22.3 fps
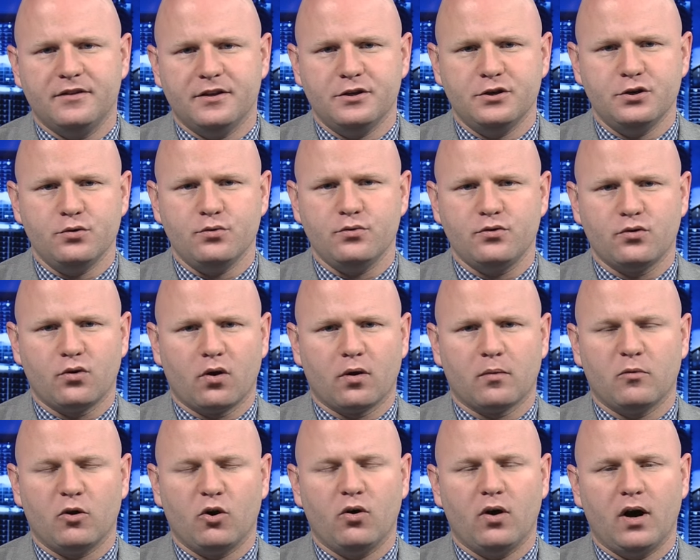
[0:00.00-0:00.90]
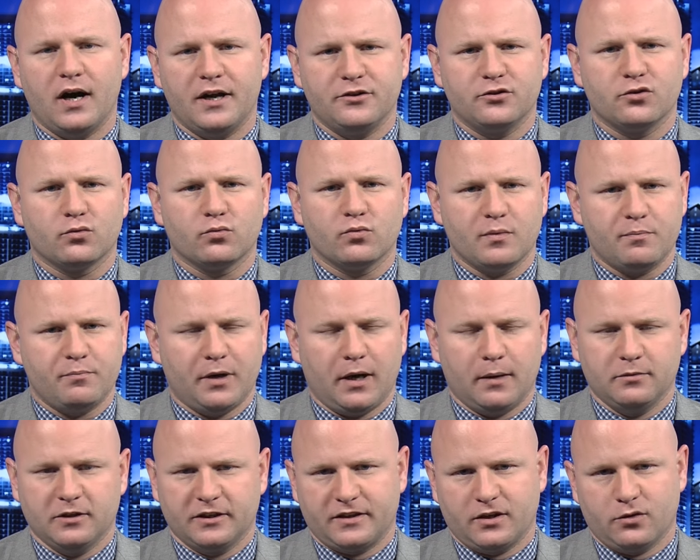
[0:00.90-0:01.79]
the new normal under
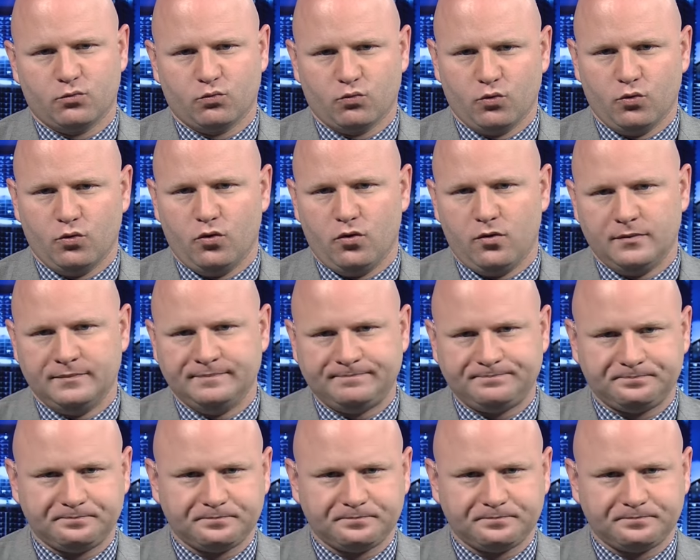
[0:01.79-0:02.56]
Republican rule.